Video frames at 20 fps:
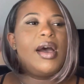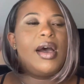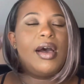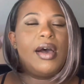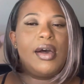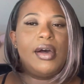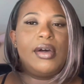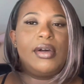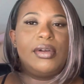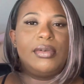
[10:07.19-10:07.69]

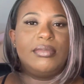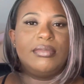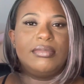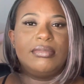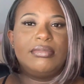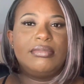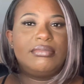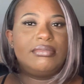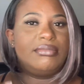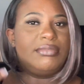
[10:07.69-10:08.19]

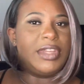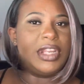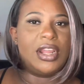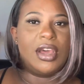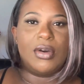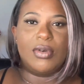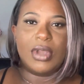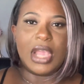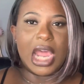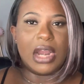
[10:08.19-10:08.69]
You
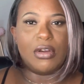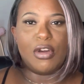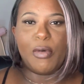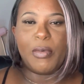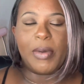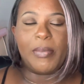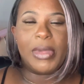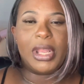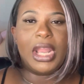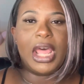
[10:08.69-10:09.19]
know, gotta go
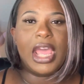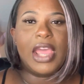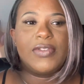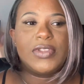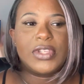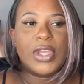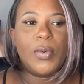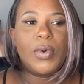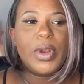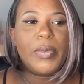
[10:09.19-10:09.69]
about my life.
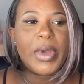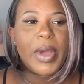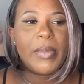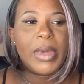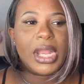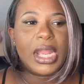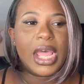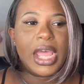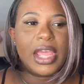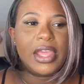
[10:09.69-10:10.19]
So I went about
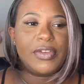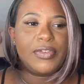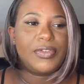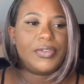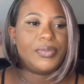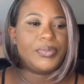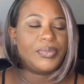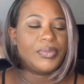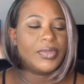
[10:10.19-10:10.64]
my life,